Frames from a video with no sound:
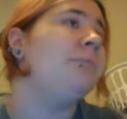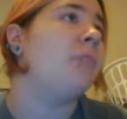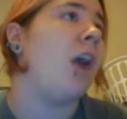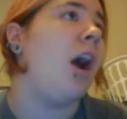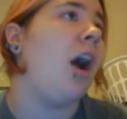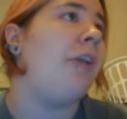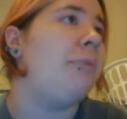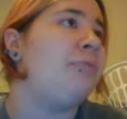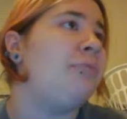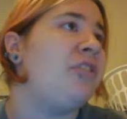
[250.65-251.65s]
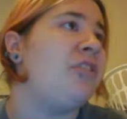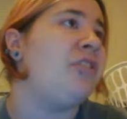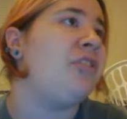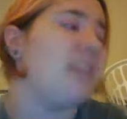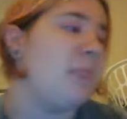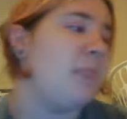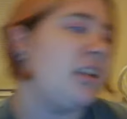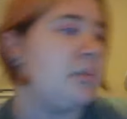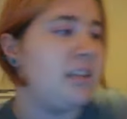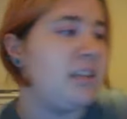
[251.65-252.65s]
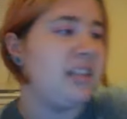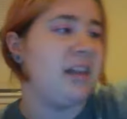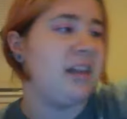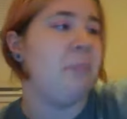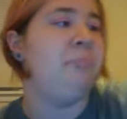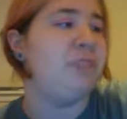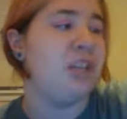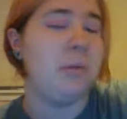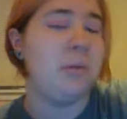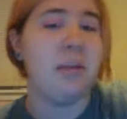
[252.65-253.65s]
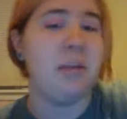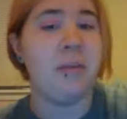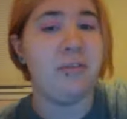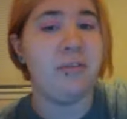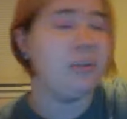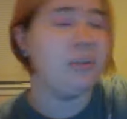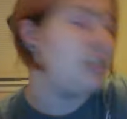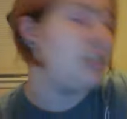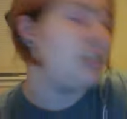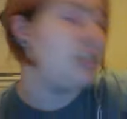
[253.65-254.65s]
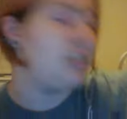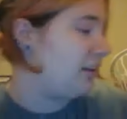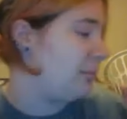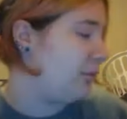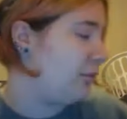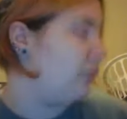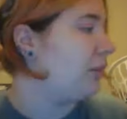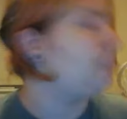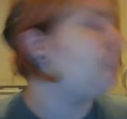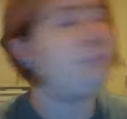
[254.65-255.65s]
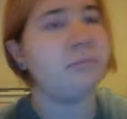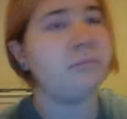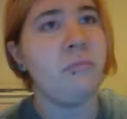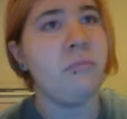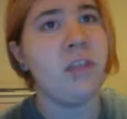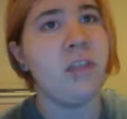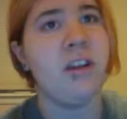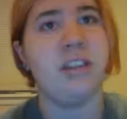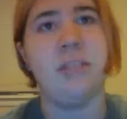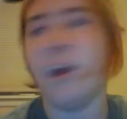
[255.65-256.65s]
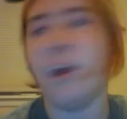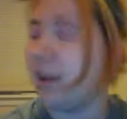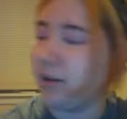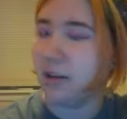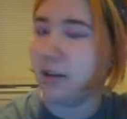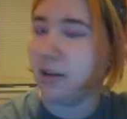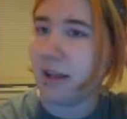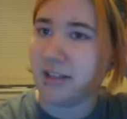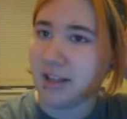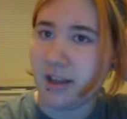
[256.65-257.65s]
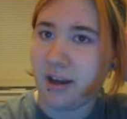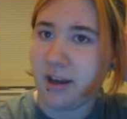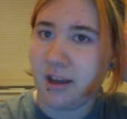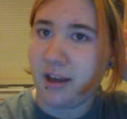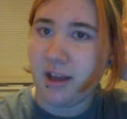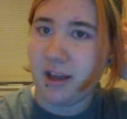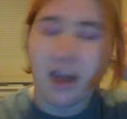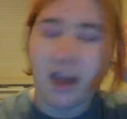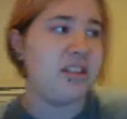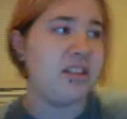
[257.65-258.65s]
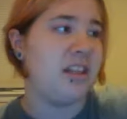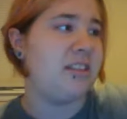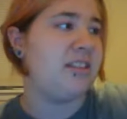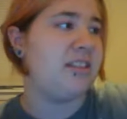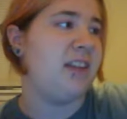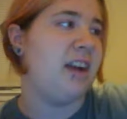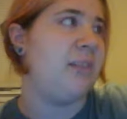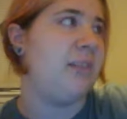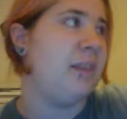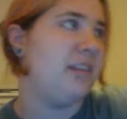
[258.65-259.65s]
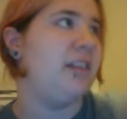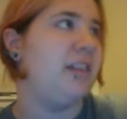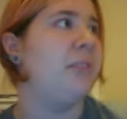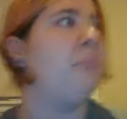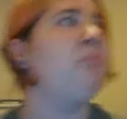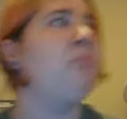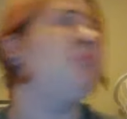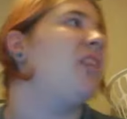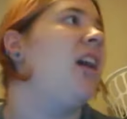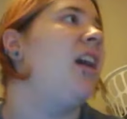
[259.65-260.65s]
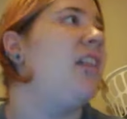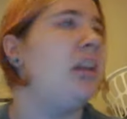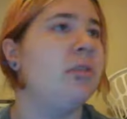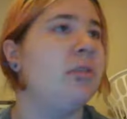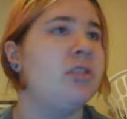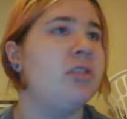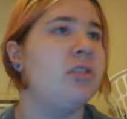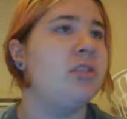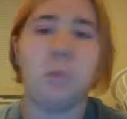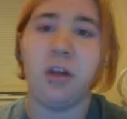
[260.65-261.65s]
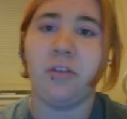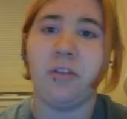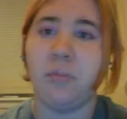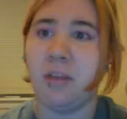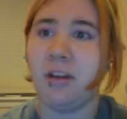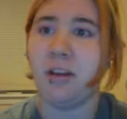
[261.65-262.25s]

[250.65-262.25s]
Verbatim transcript: Um, to find something to put these on. So they won't be on my floor because right now they're on my floor. Like to my closet and just like stack them on there and then just work from there.